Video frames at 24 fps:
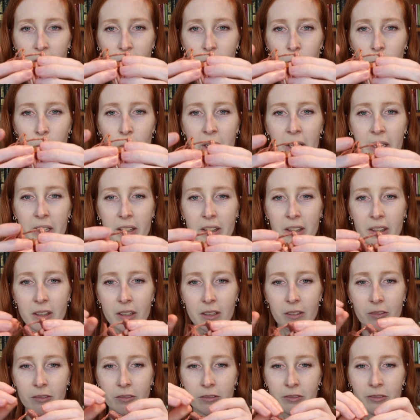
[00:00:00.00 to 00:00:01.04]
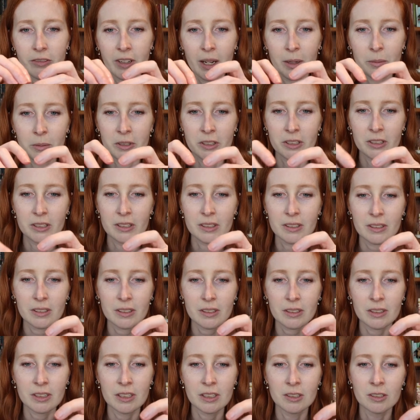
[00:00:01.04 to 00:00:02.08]
with fabulous
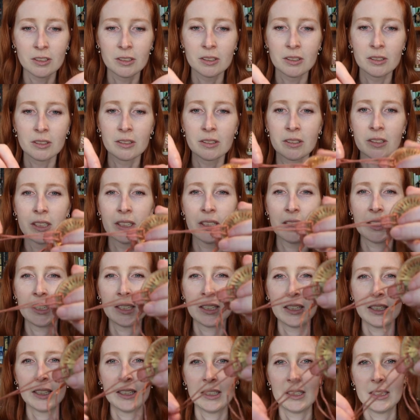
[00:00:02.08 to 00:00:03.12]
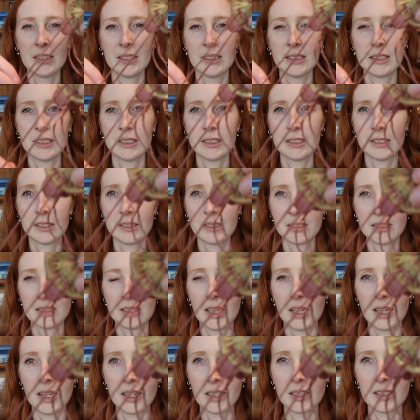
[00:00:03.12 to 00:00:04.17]
little
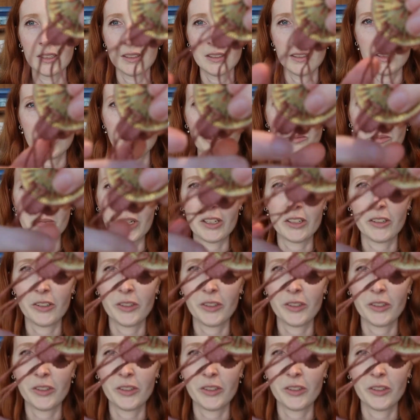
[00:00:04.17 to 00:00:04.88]
ties that you make